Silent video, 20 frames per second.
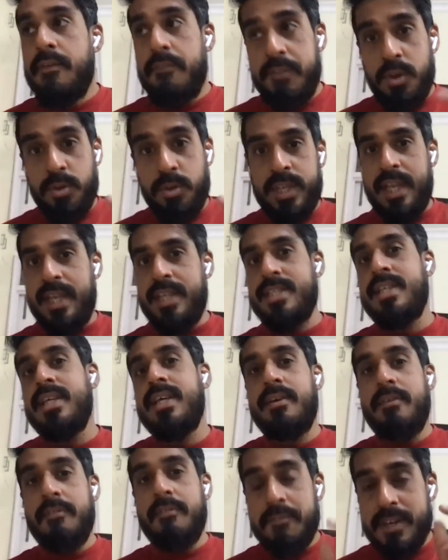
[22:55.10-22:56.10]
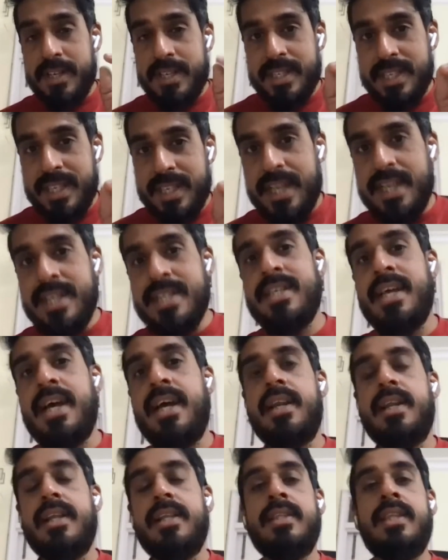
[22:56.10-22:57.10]
Few things. First is
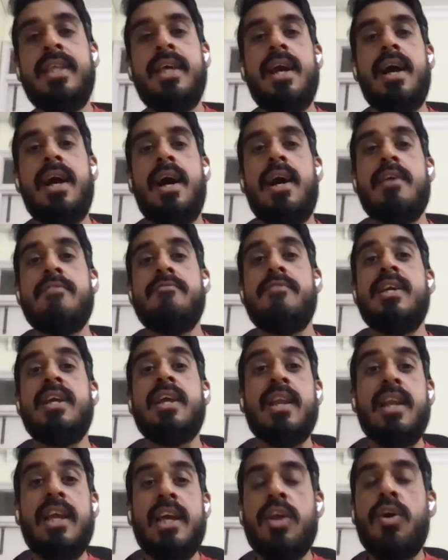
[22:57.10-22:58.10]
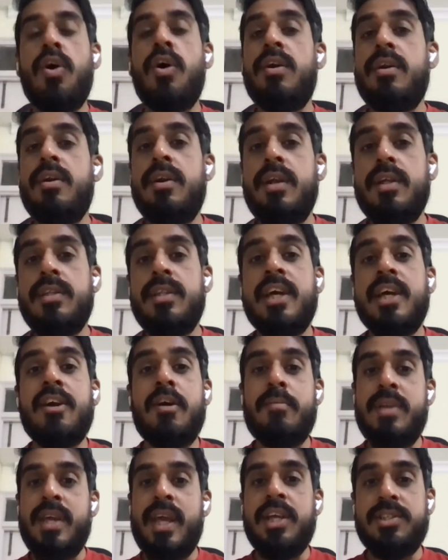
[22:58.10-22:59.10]
that they are very clear on their
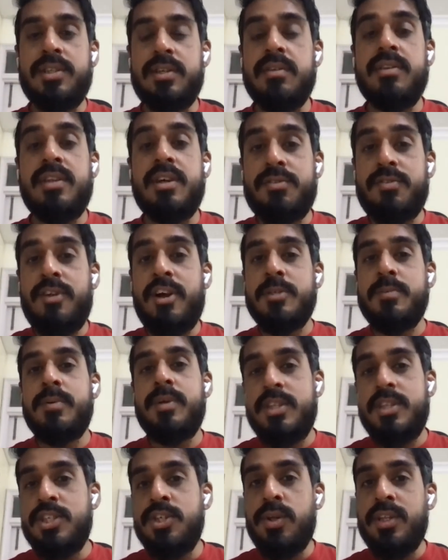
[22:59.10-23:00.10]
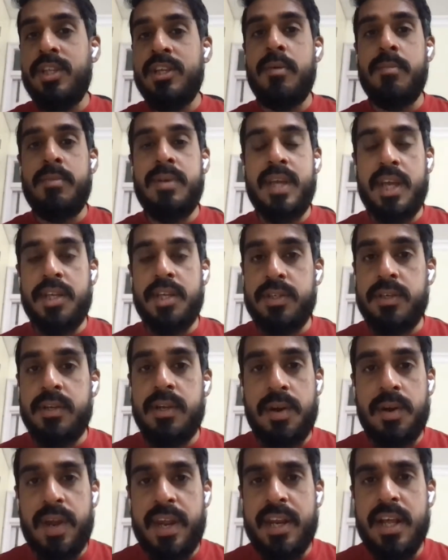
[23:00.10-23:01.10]
communication, the transparency on the communication,
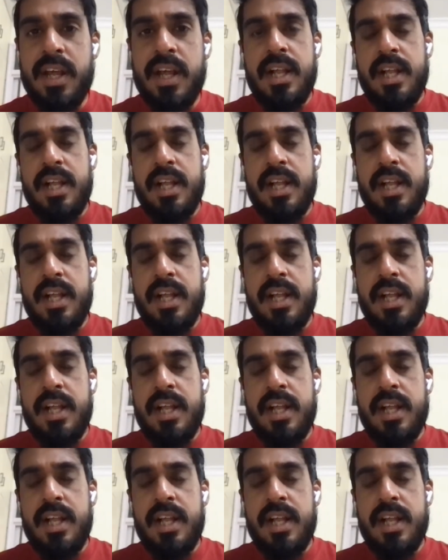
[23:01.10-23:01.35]
right?